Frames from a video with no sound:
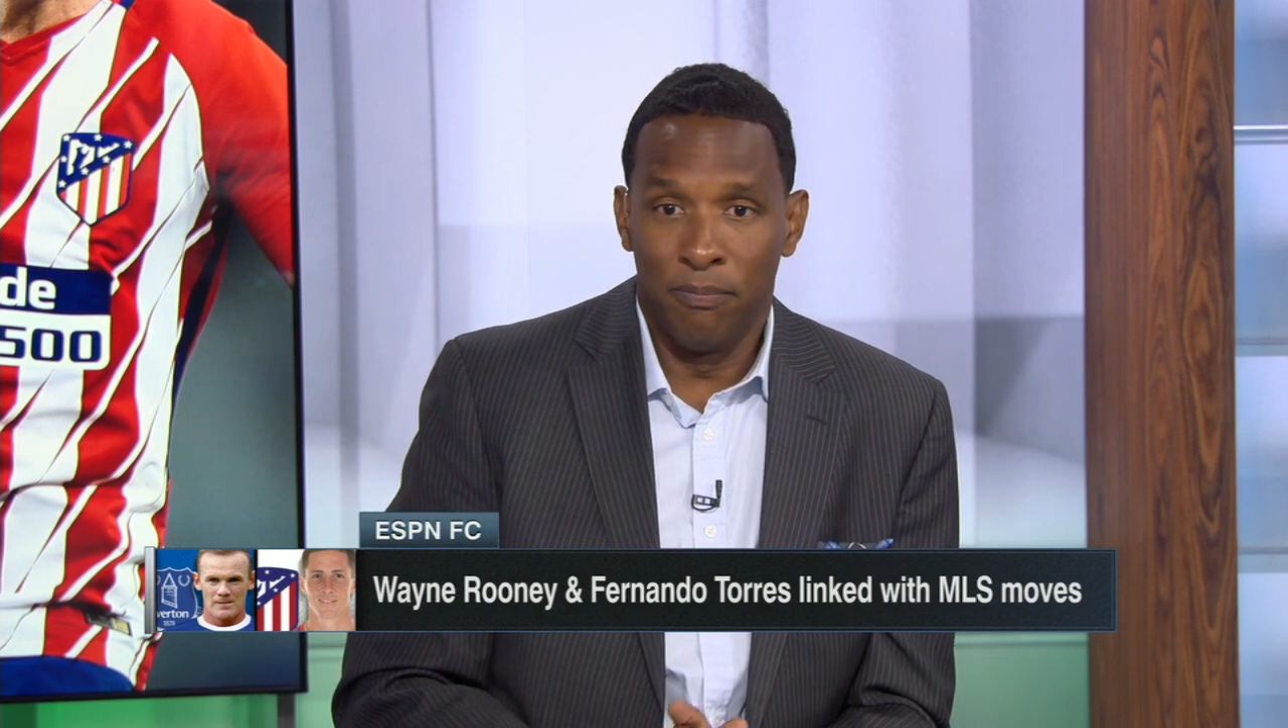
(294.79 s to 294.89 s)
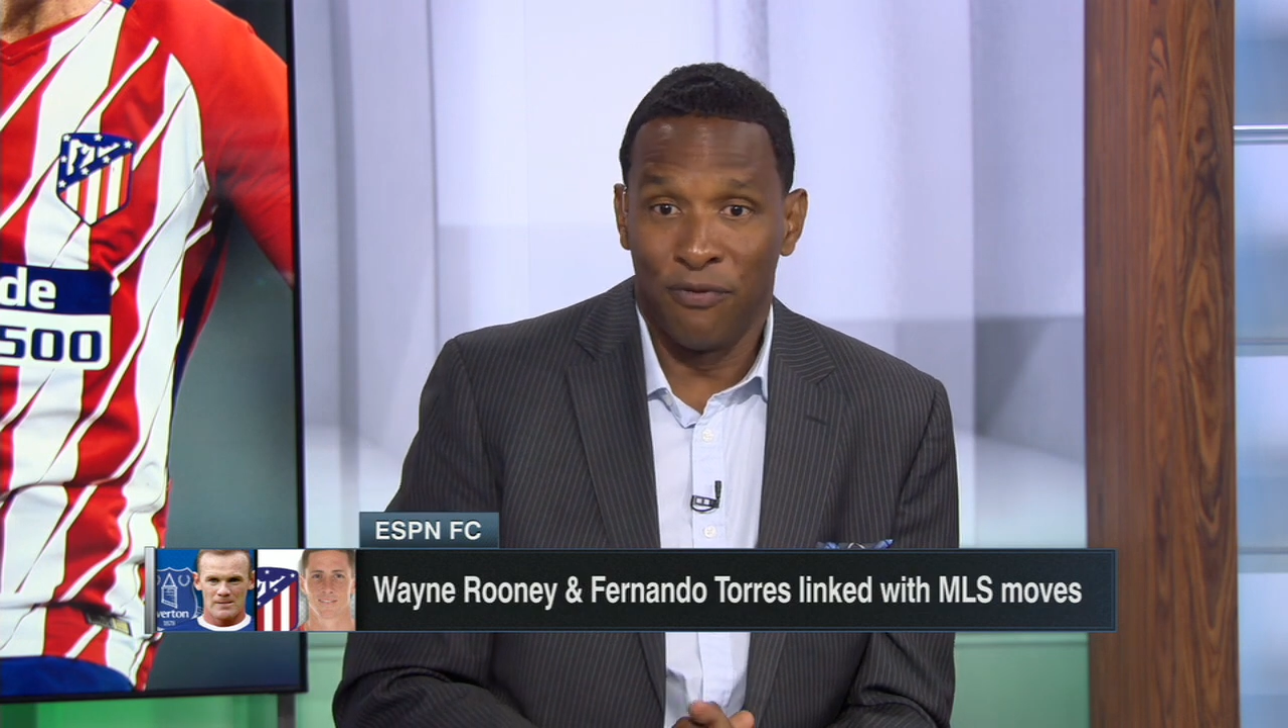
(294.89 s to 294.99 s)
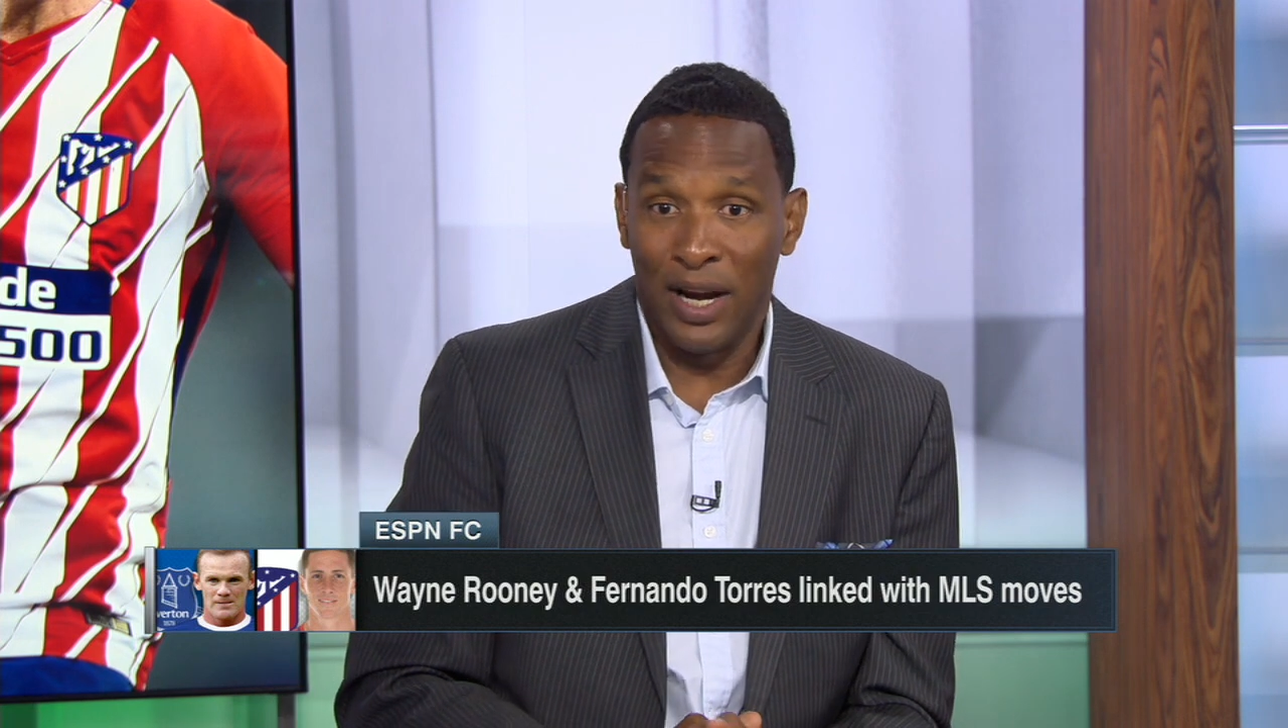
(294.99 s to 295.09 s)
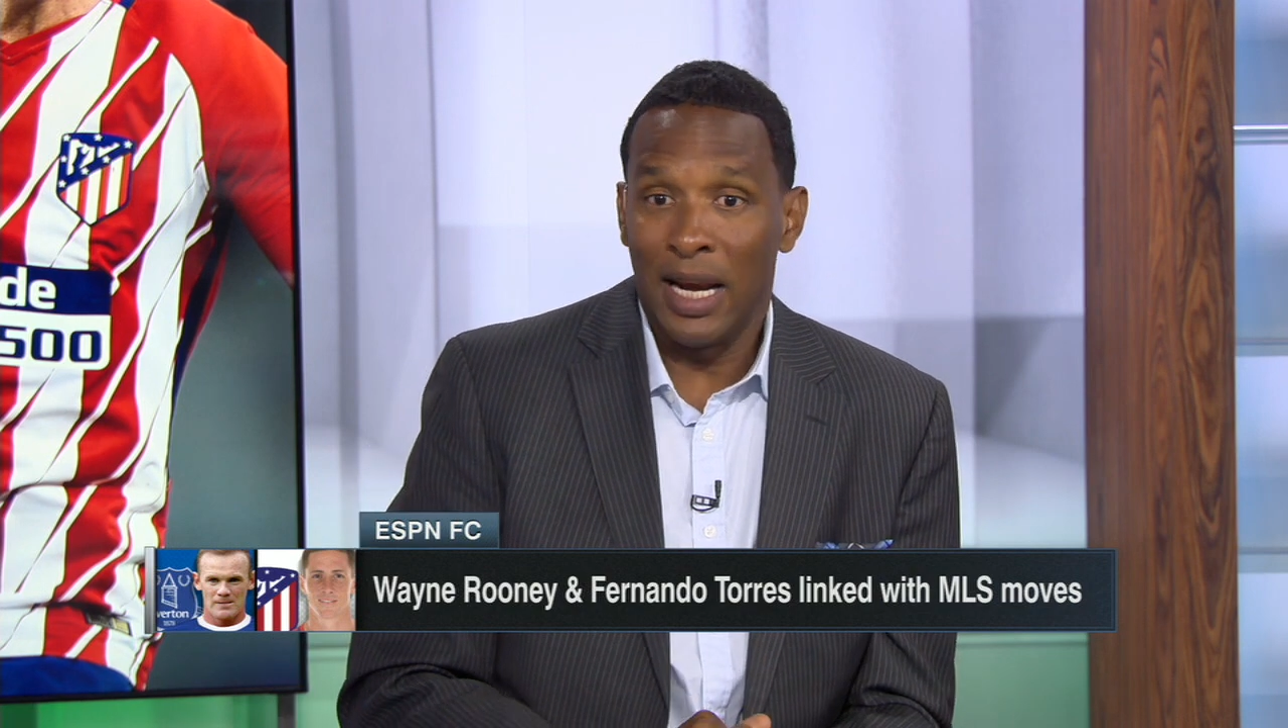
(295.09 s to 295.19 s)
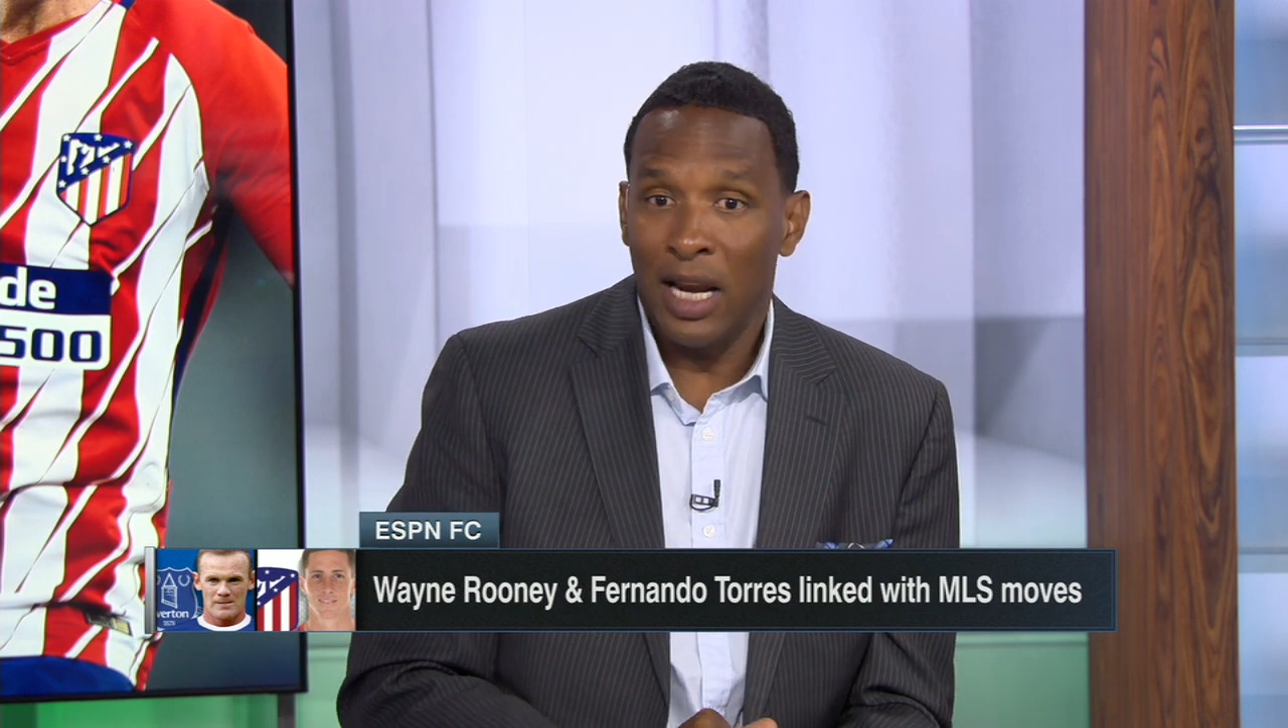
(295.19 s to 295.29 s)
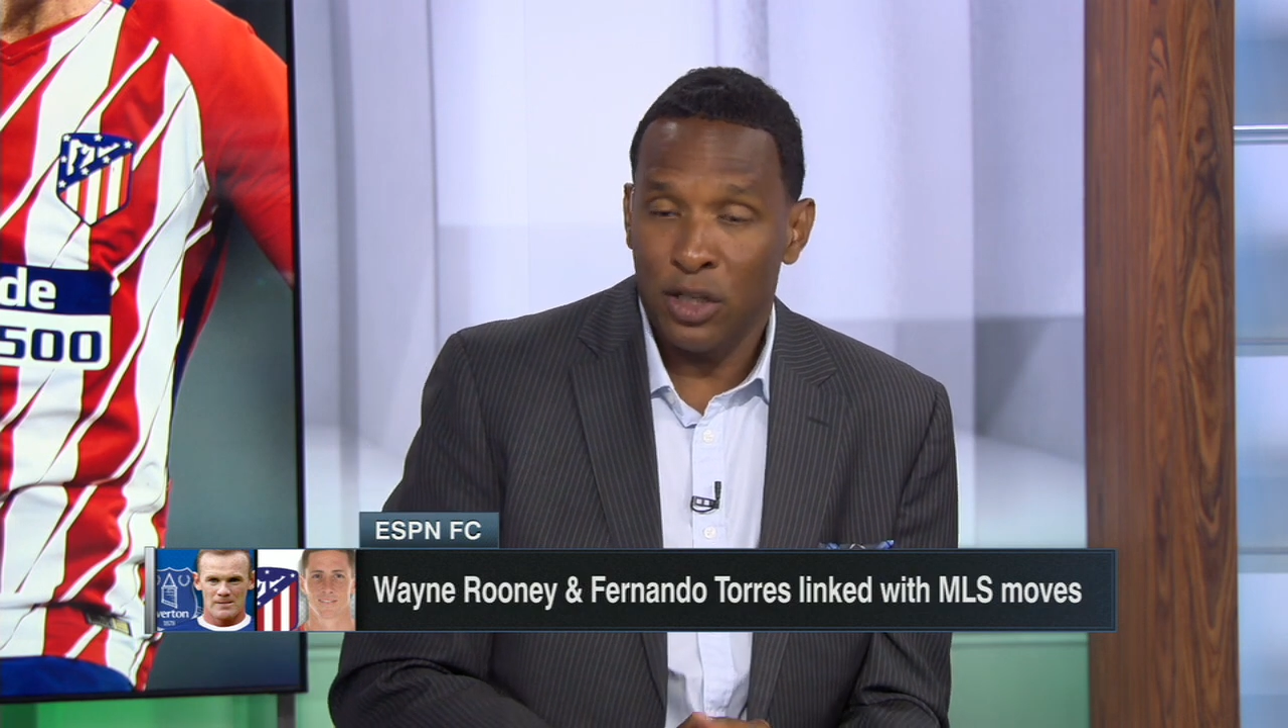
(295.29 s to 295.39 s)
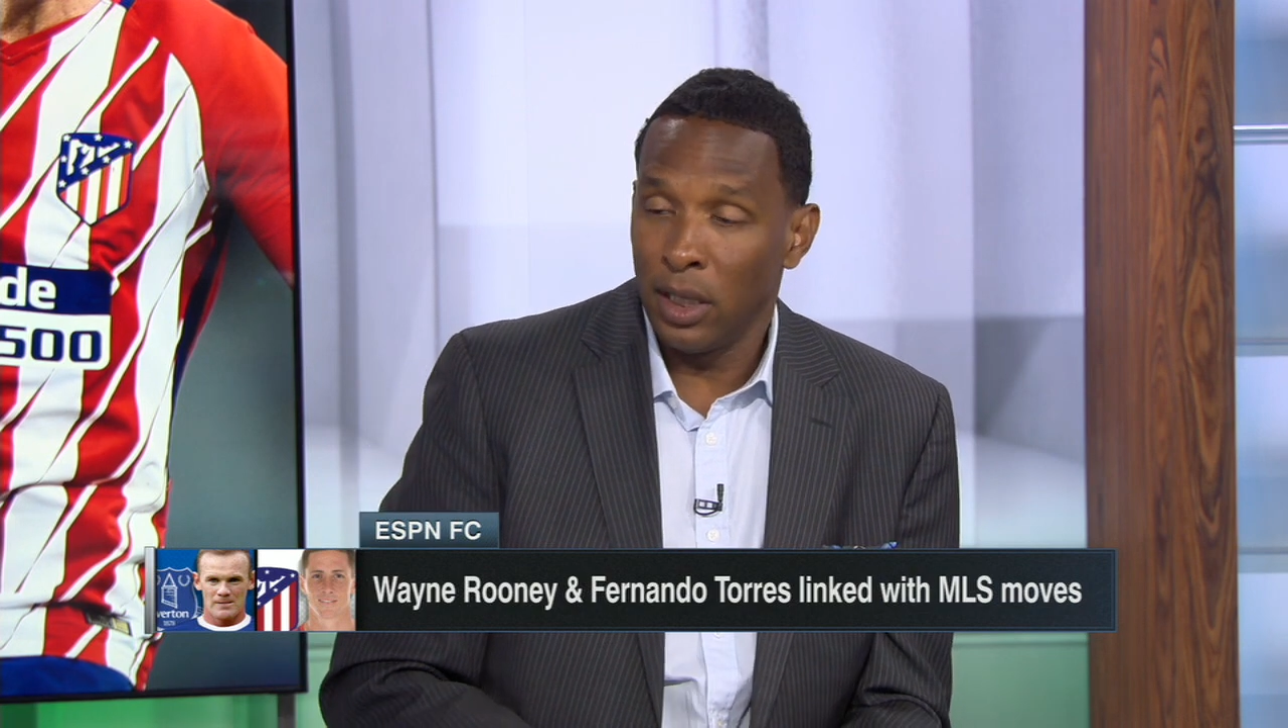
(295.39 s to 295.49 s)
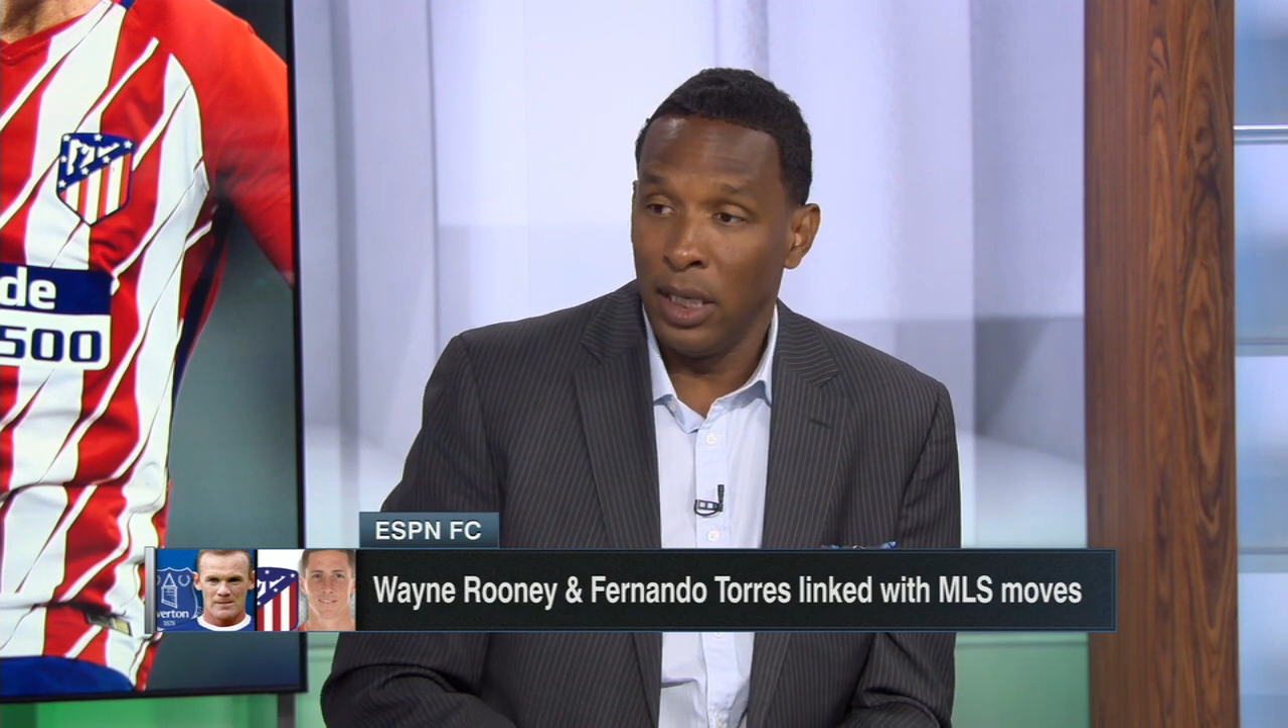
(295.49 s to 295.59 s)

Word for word: financially